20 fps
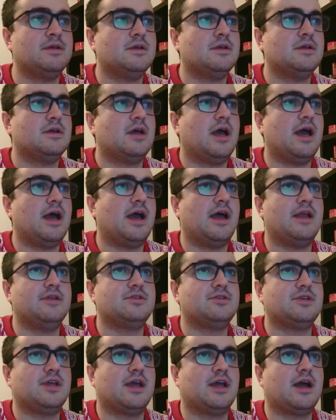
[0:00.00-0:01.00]
And
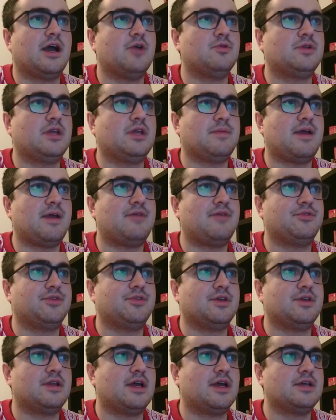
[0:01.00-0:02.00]
yeah, I would keep
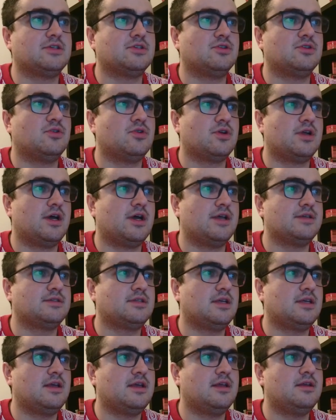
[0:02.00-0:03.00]
everything nice and
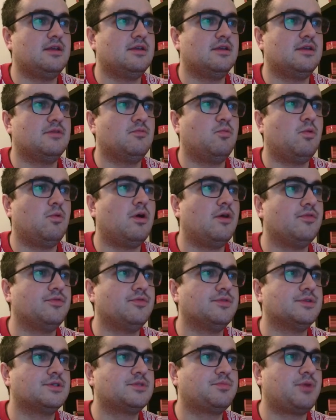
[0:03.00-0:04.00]
organized in
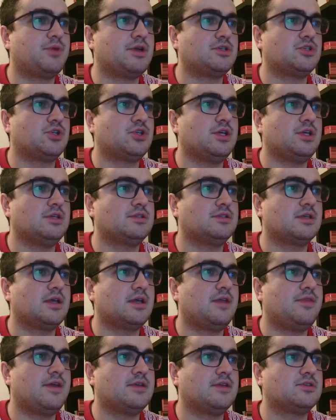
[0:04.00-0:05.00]
one spreadsheet,
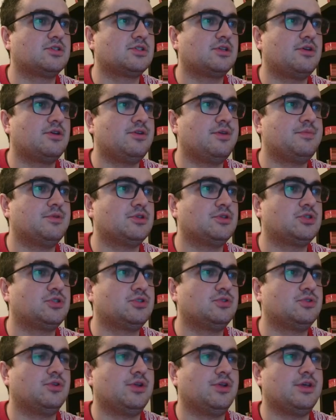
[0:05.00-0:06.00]
and then slowly but
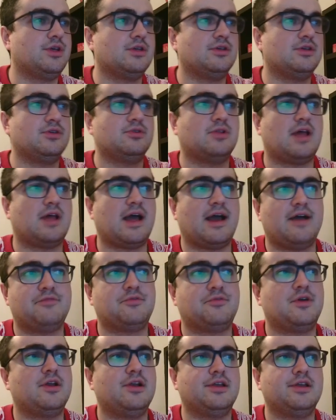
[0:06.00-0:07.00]
surely you'll
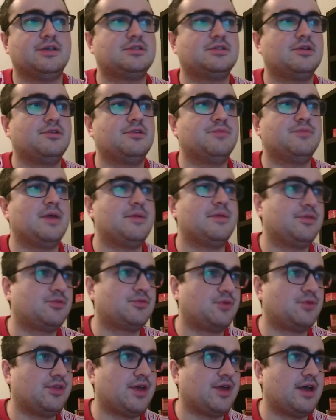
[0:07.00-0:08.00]
have a list of maybe
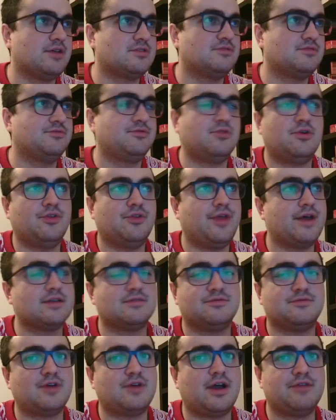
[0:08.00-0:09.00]
3,000,
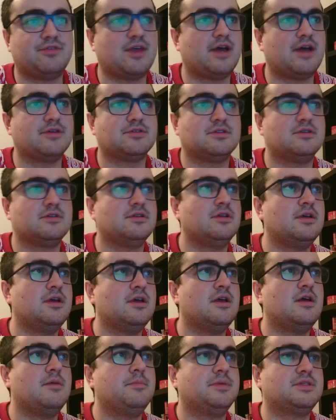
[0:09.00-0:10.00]
4,000, 5,000
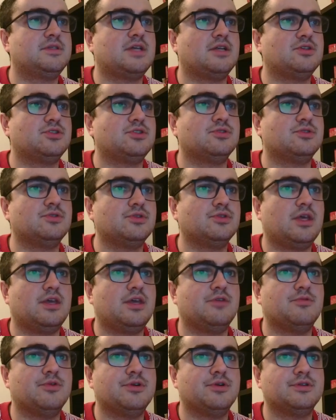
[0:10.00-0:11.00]
potential
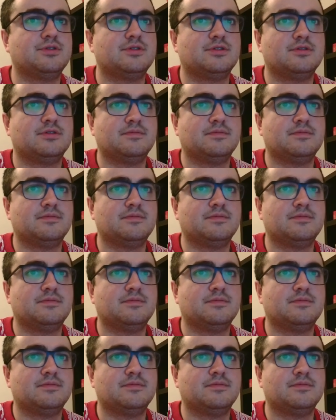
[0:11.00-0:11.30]
keywords.